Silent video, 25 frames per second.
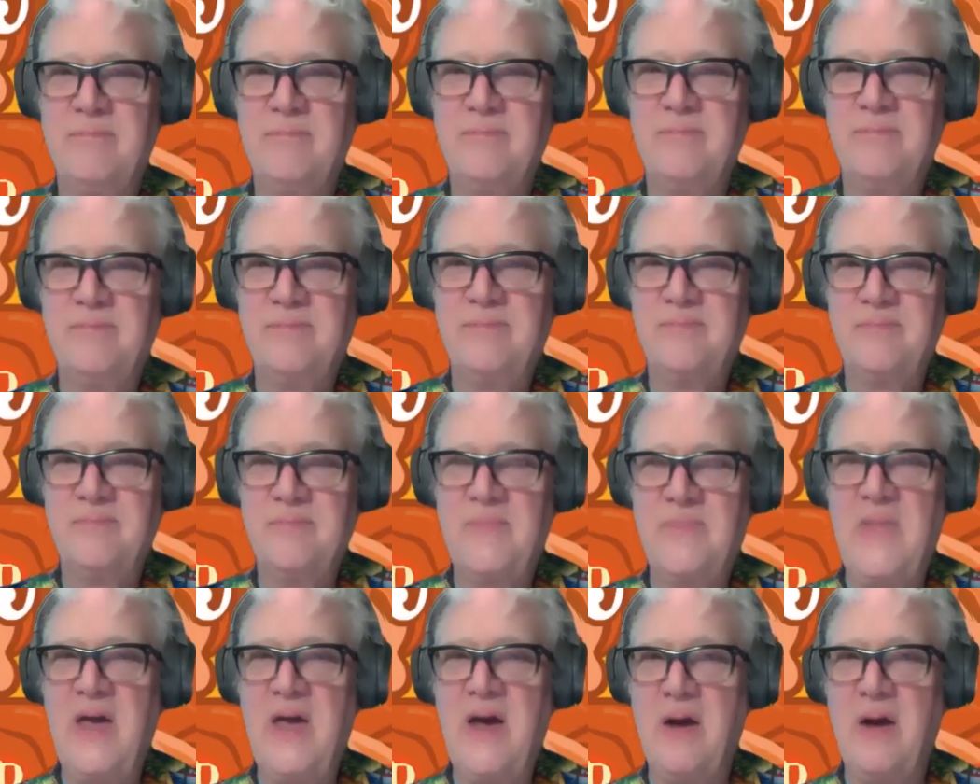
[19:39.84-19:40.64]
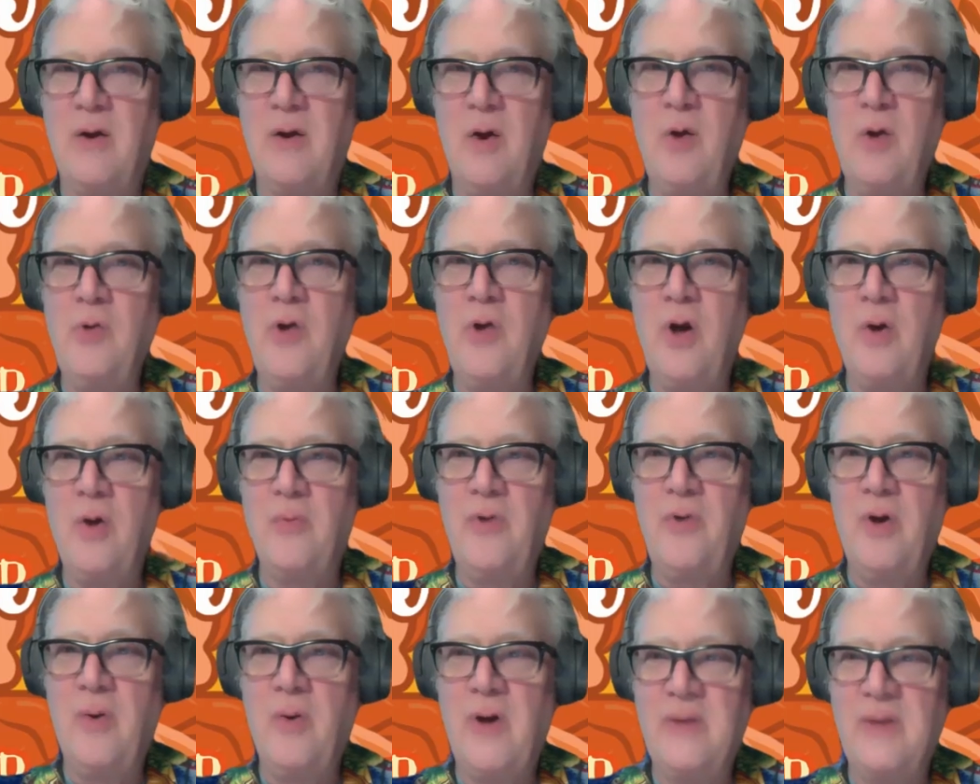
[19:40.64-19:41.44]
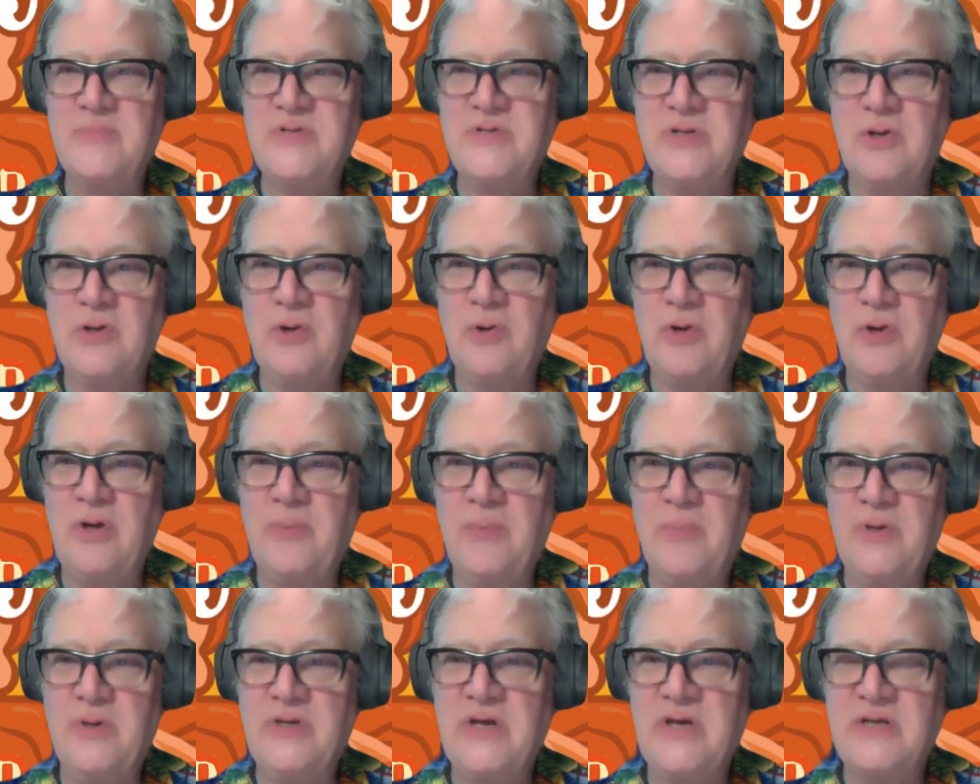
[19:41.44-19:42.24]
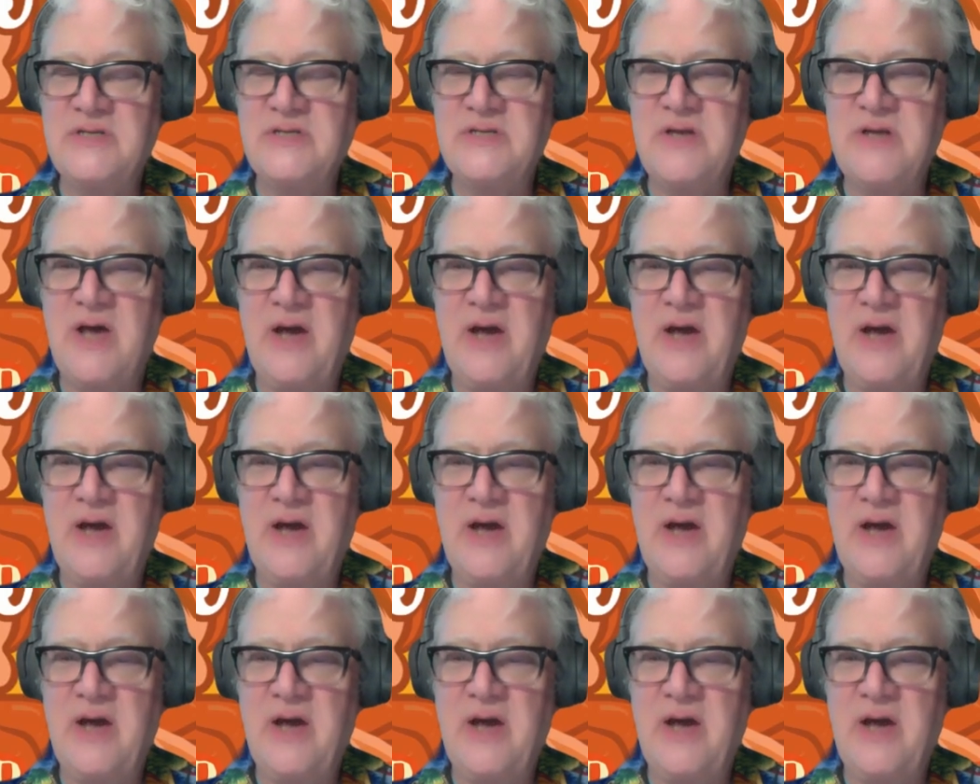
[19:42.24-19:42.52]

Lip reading: Yeah. Oh no, no, absolutely. But that's not,